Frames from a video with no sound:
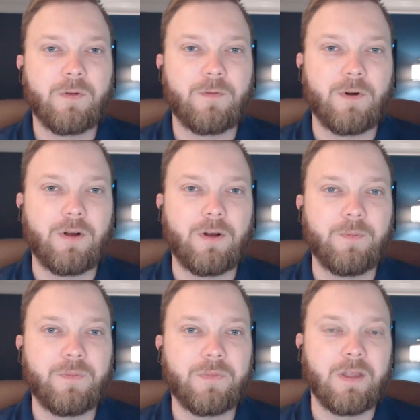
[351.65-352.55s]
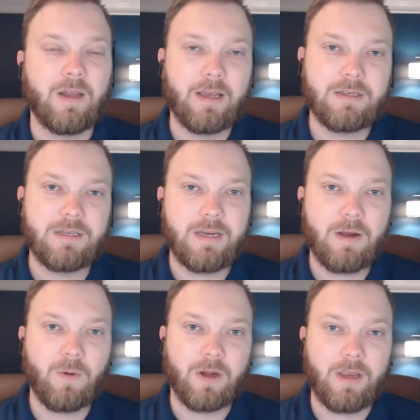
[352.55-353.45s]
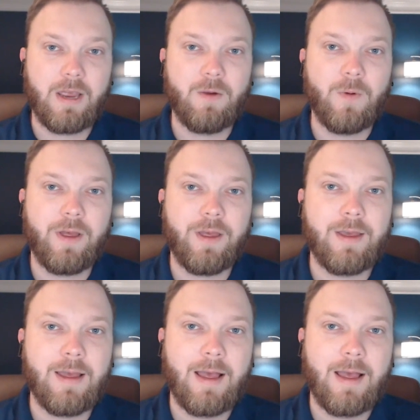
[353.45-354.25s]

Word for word: from the legacy network gateway